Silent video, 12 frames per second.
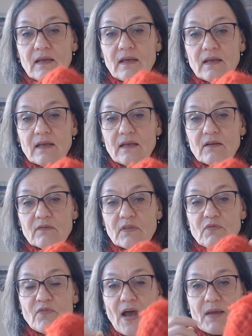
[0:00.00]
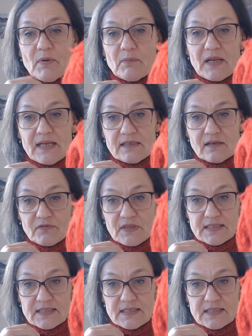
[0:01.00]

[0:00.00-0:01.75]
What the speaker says: the fiber blend of this